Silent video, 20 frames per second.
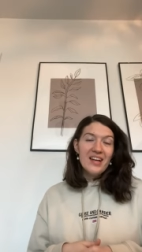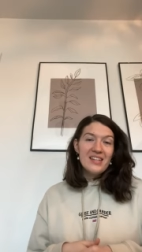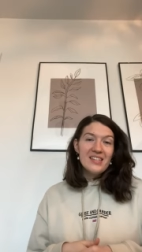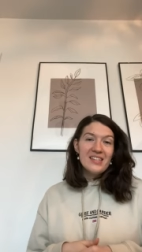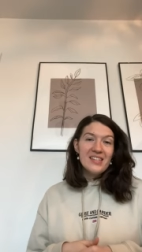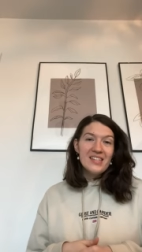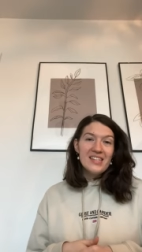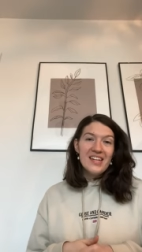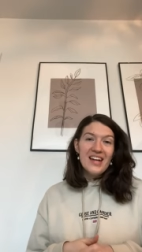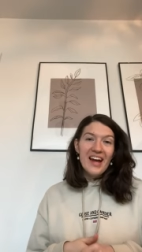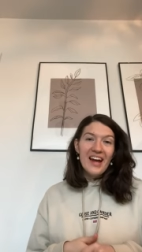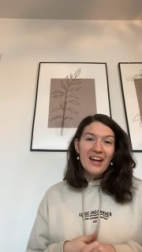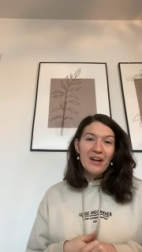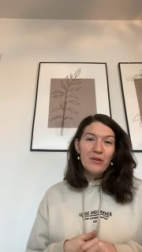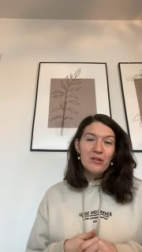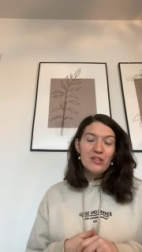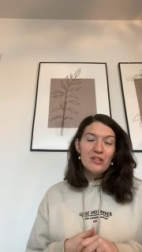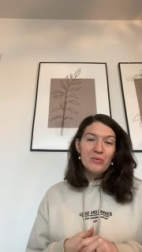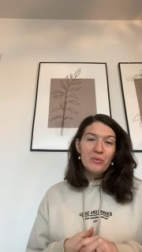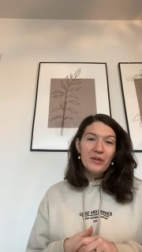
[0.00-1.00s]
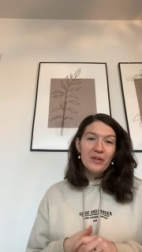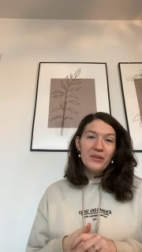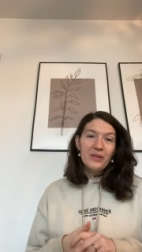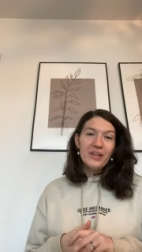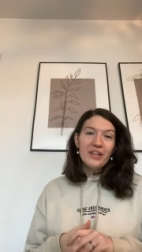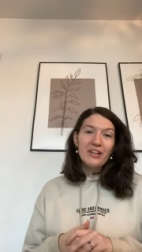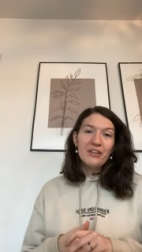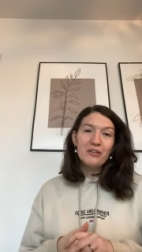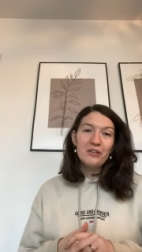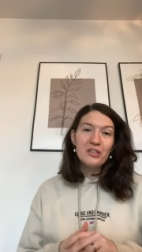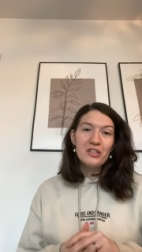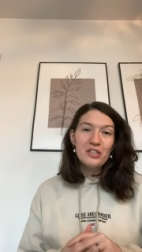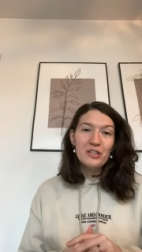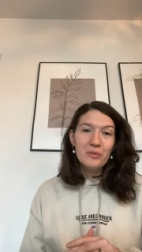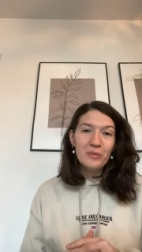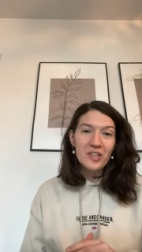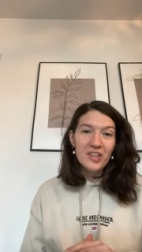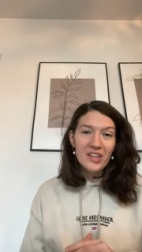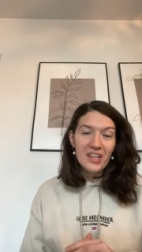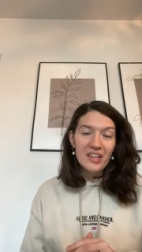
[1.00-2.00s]
So, today I just want to encourage
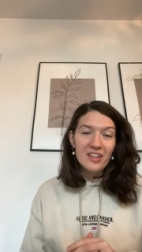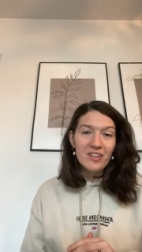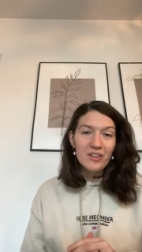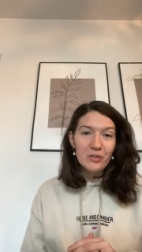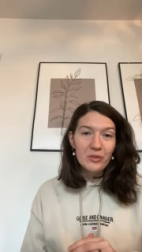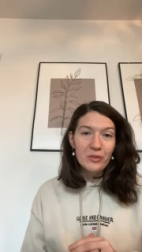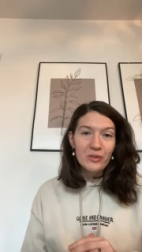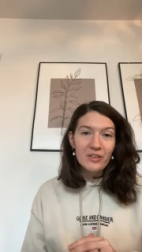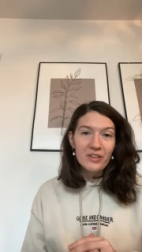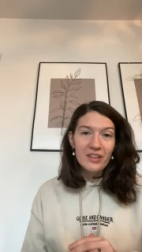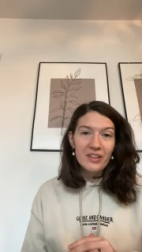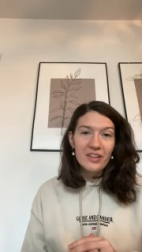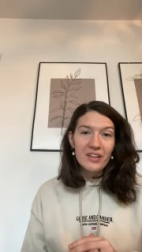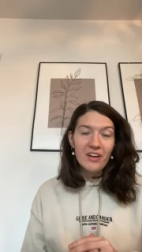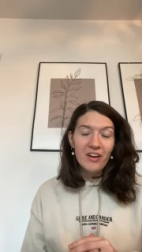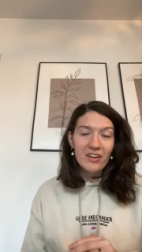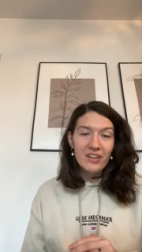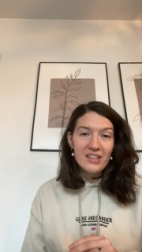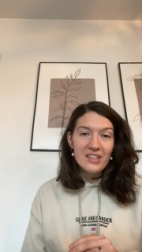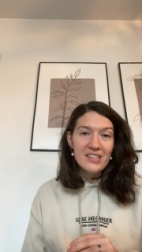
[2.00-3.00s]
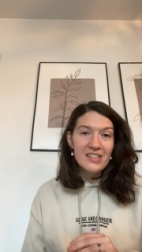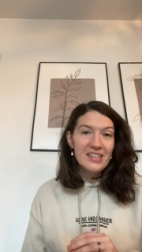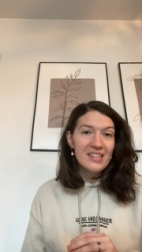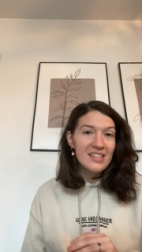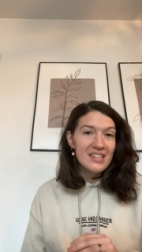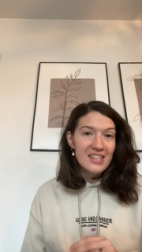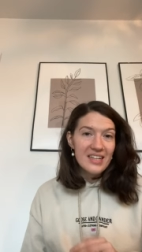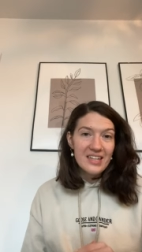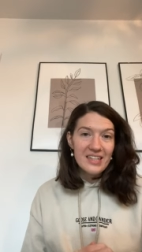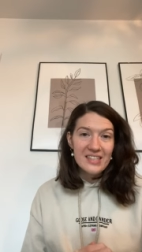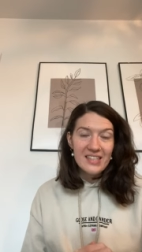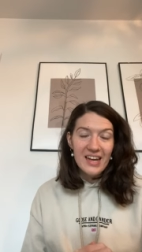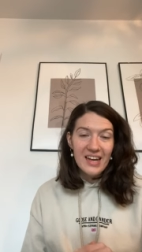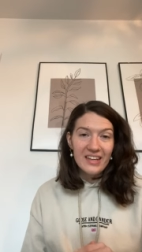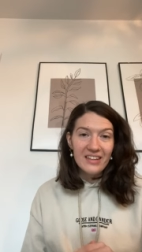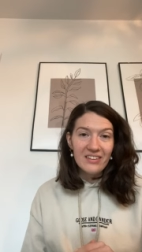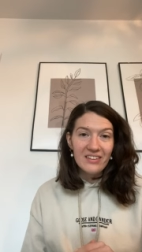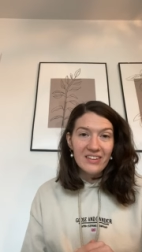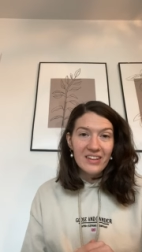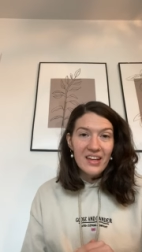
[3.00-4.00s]
you with that thought that God is in the
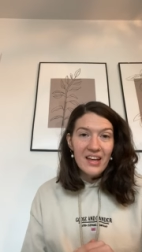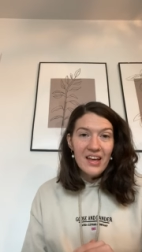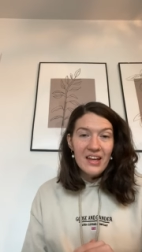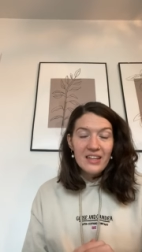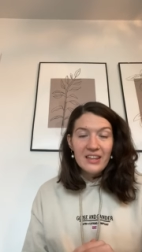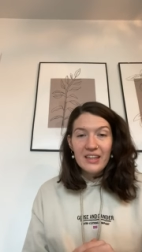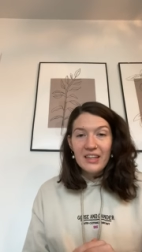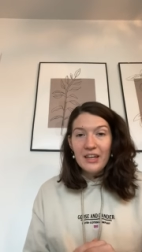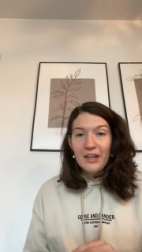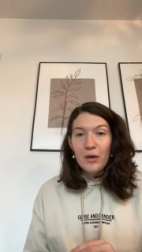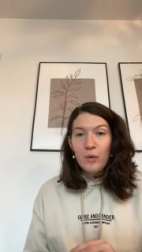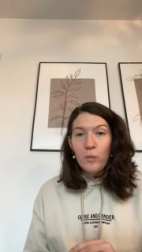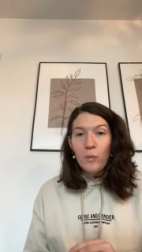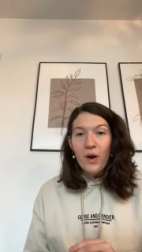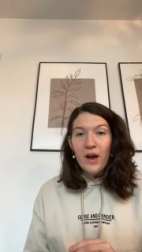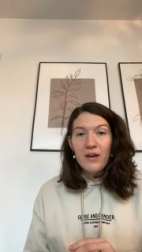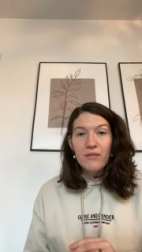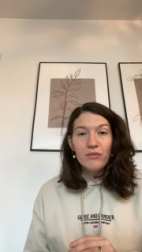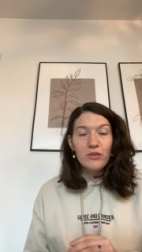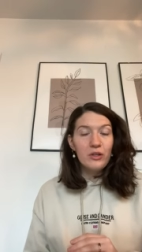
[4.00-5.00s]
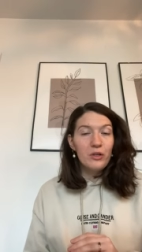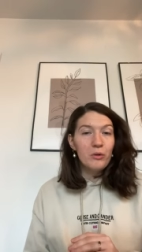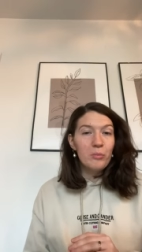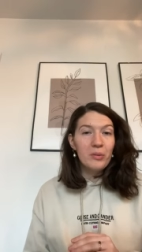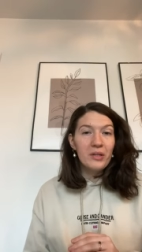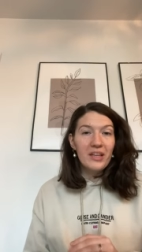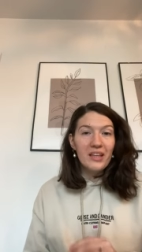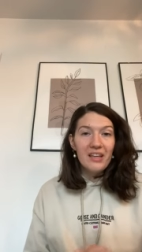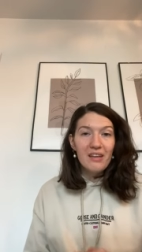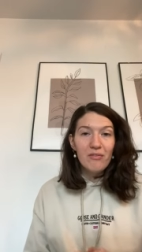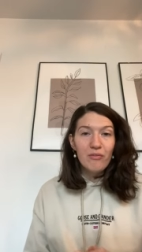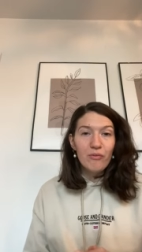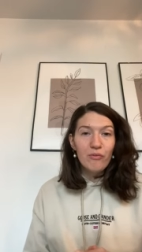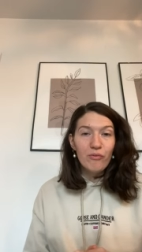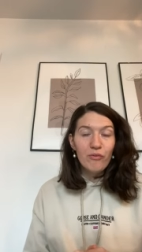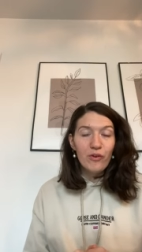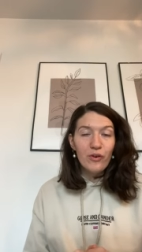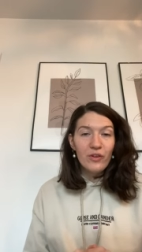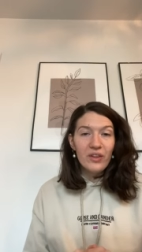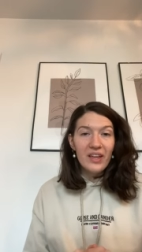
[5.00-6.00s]
detail, that whatever you're believing
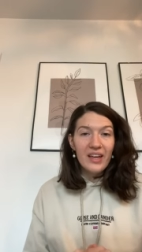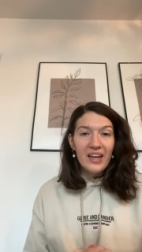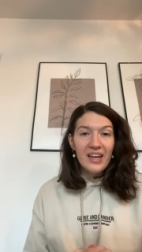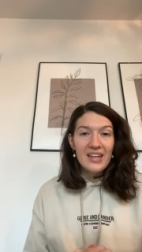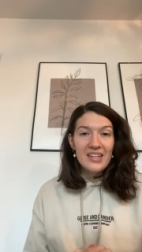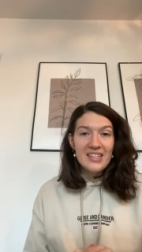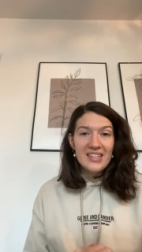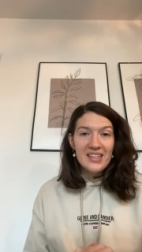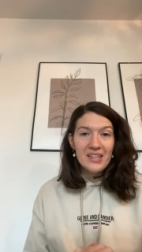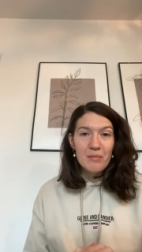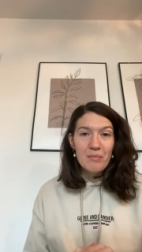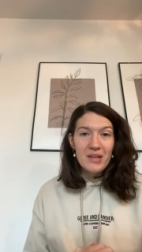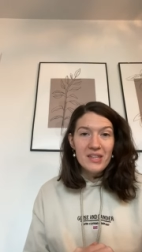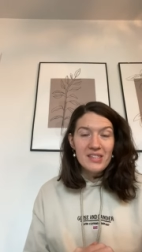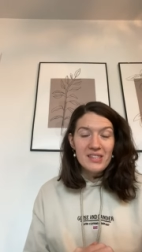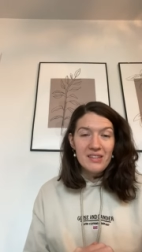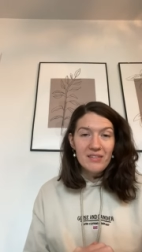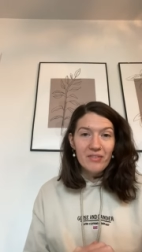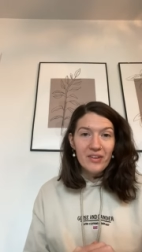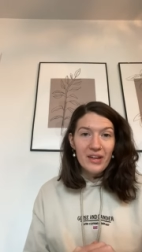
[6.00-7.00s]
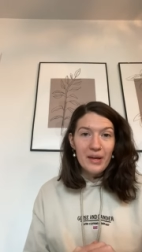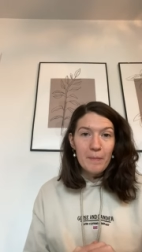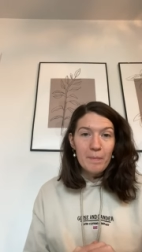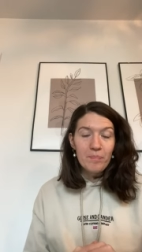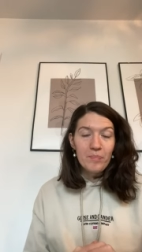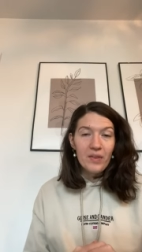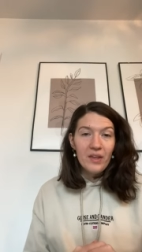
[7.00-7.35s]
for, that He's in the midst of it,